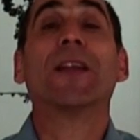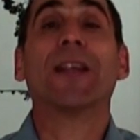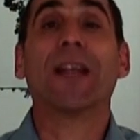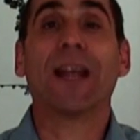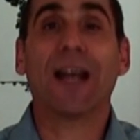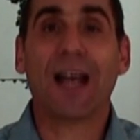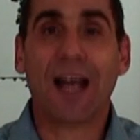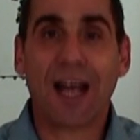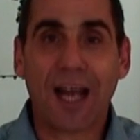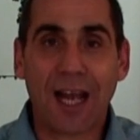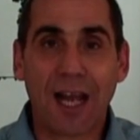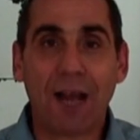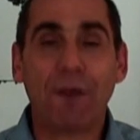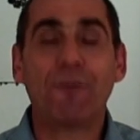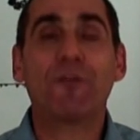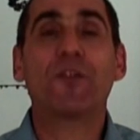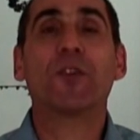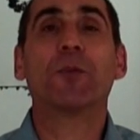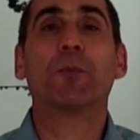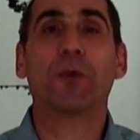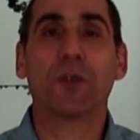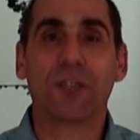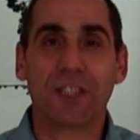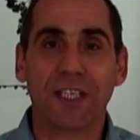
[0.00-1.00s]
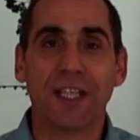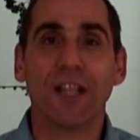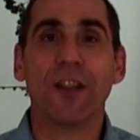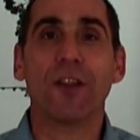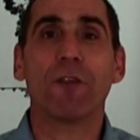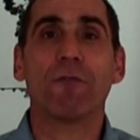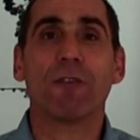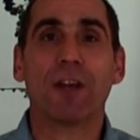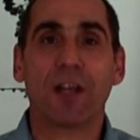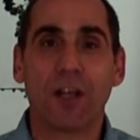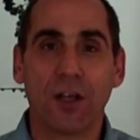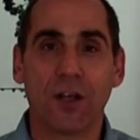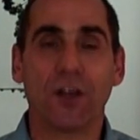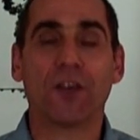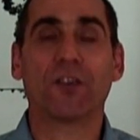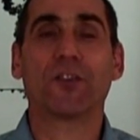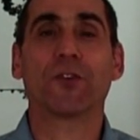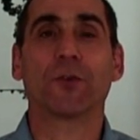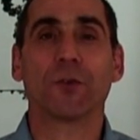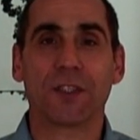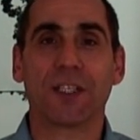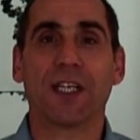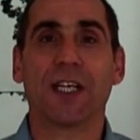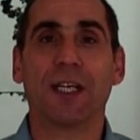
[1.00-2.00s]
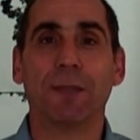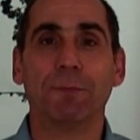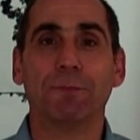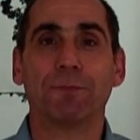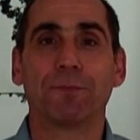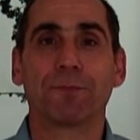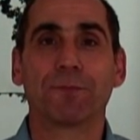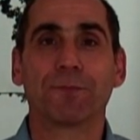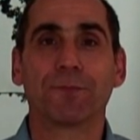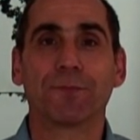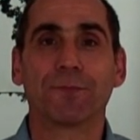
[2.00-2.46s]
you have to put in the rehearsal time.